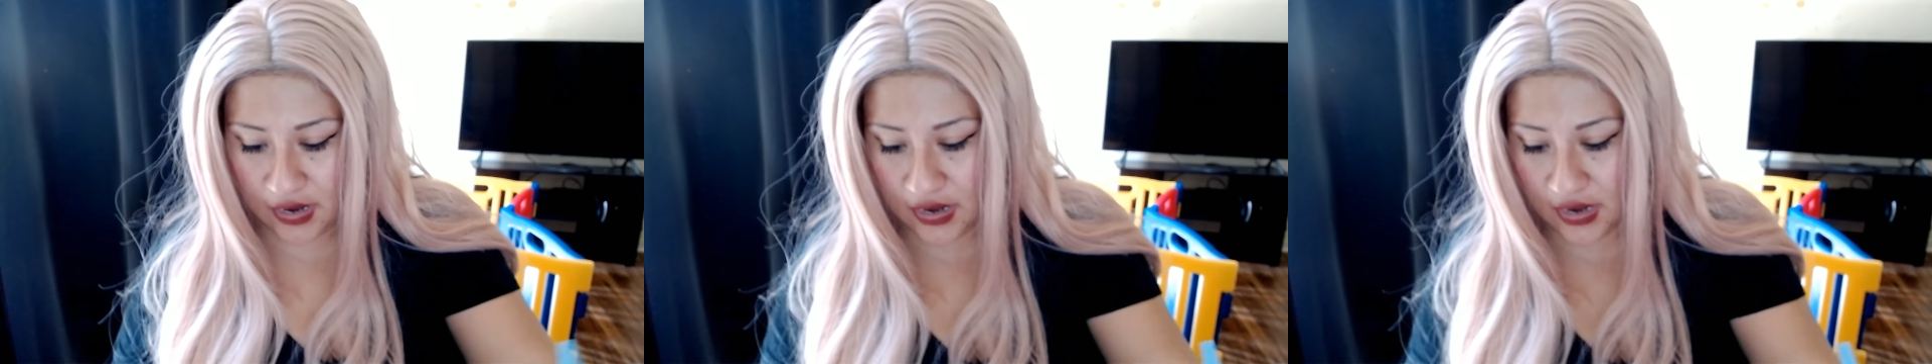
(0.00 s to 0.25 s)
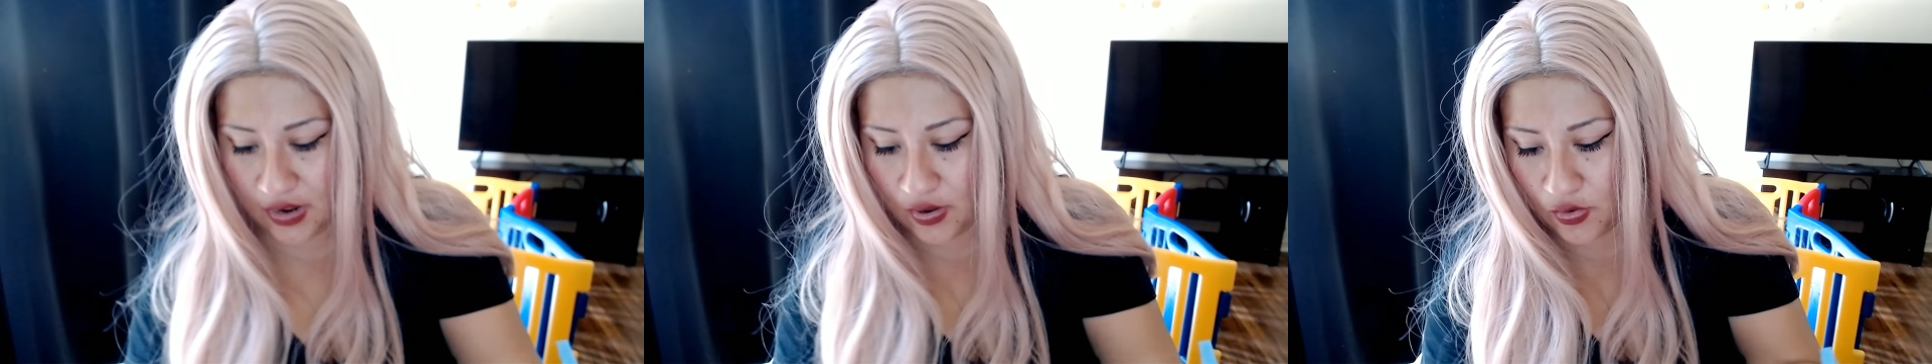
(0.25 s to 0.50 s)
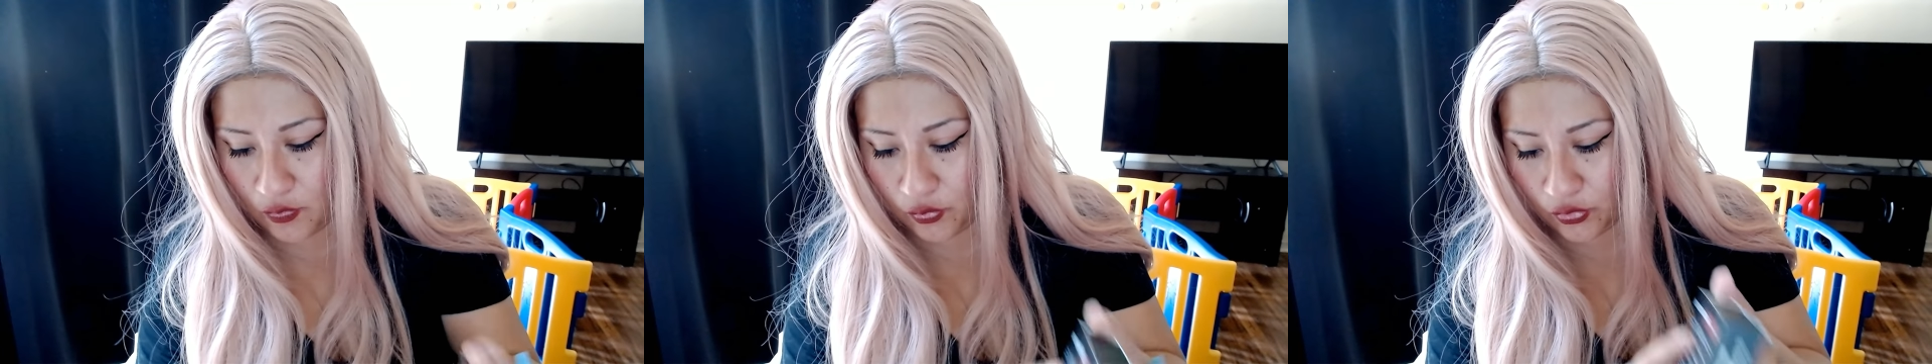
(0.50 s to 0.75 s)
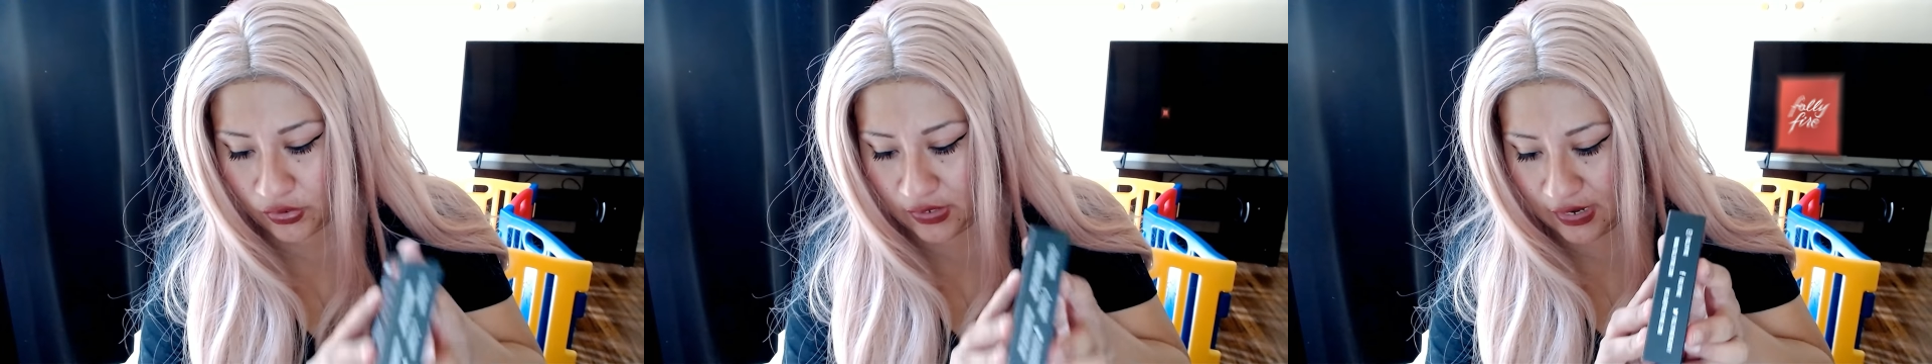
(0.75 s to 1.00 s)
Now
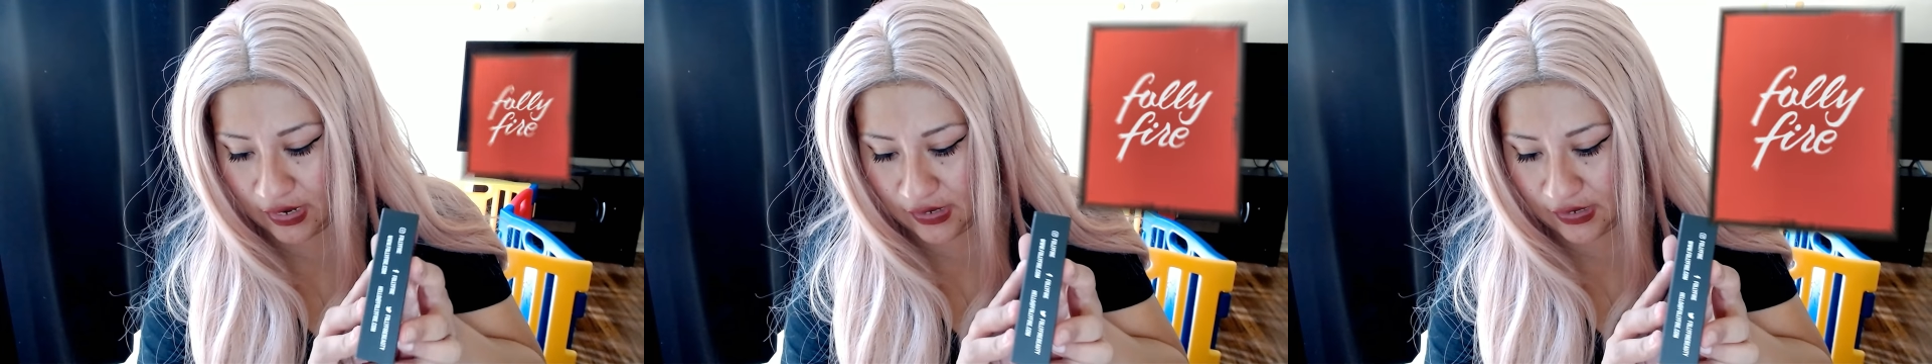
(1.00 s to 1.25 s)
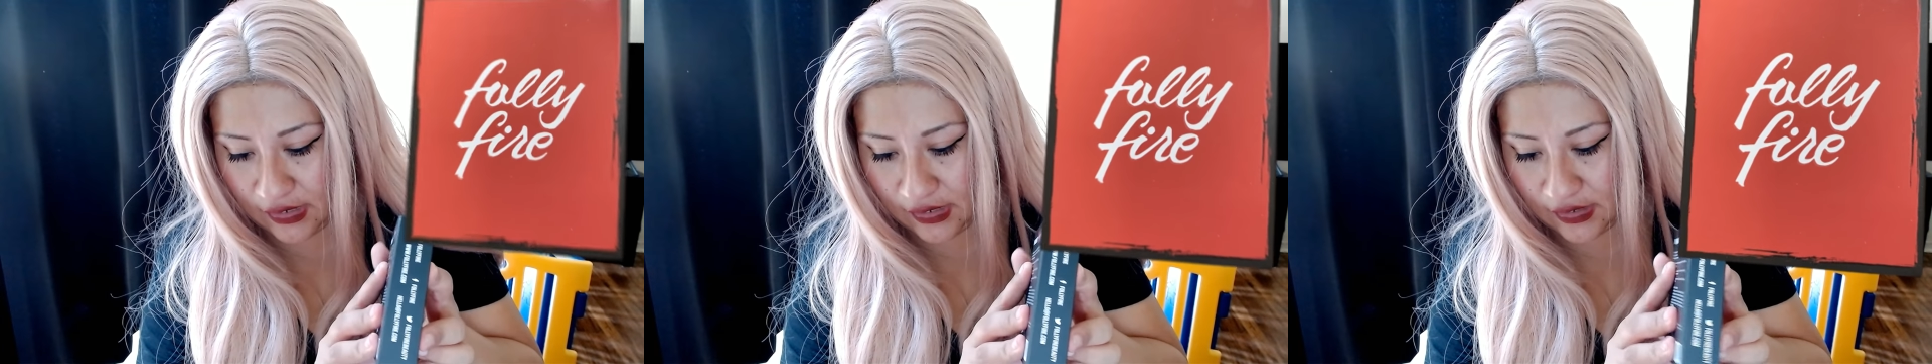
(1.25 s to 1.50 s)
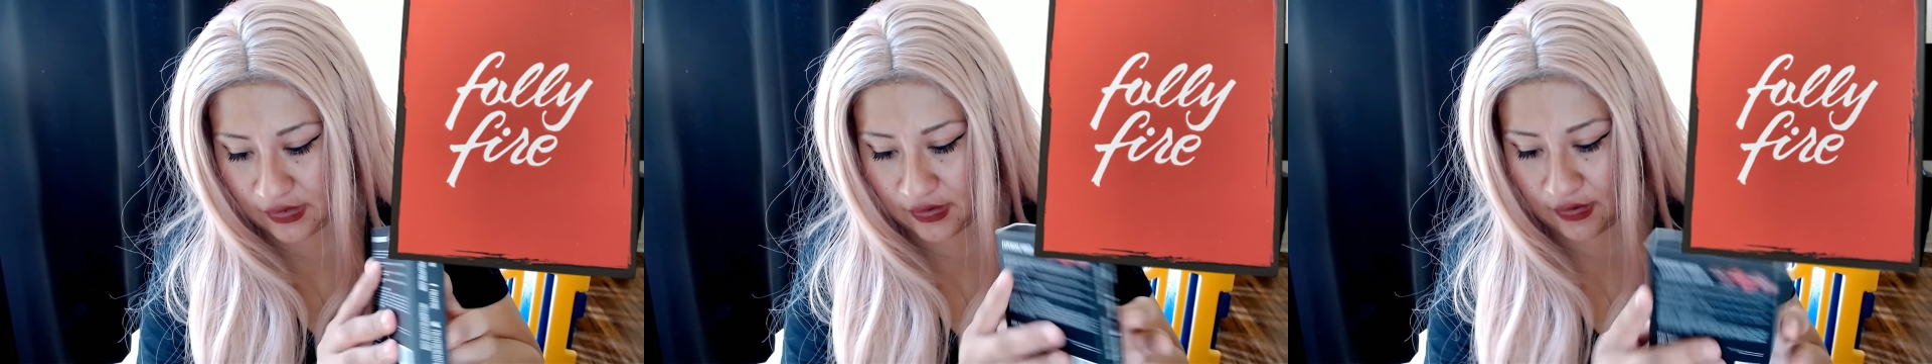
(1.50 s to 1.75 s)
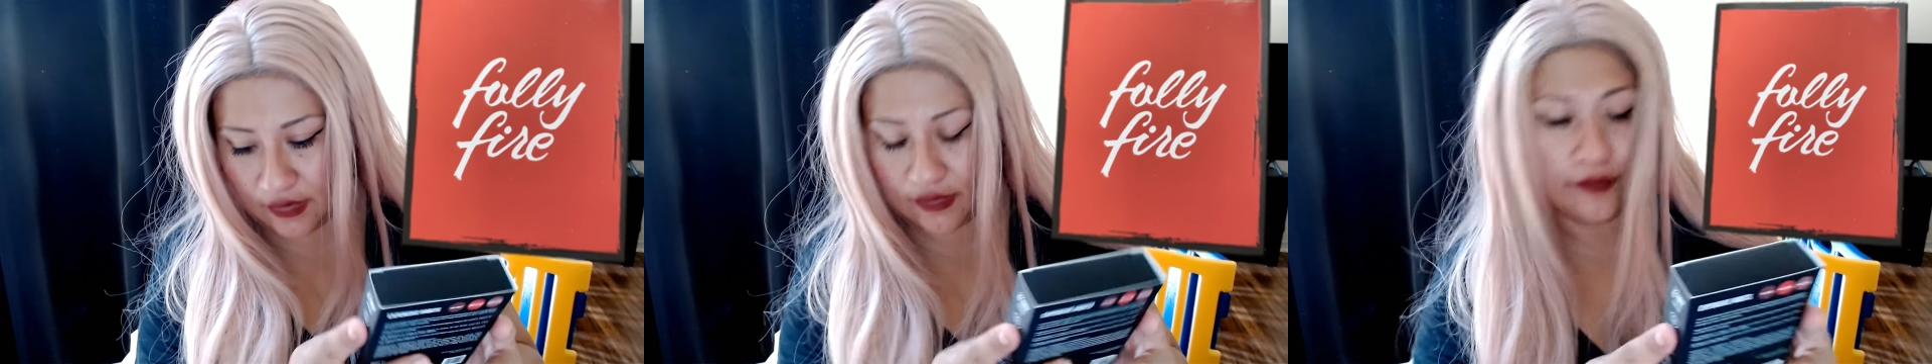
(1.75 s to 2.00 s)
we're getting
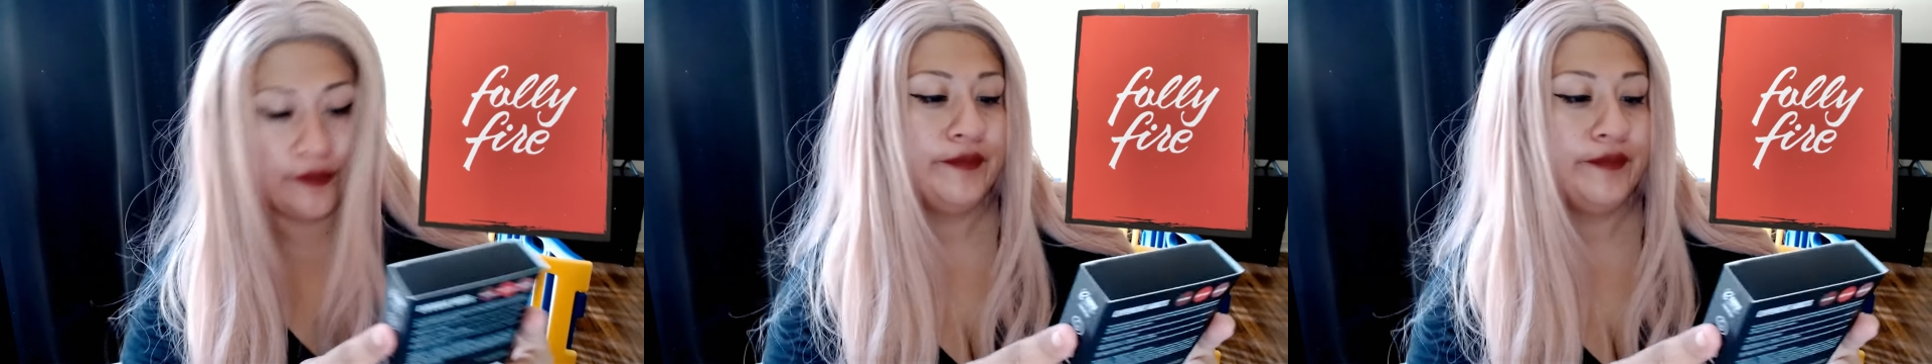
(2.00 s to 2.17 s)
the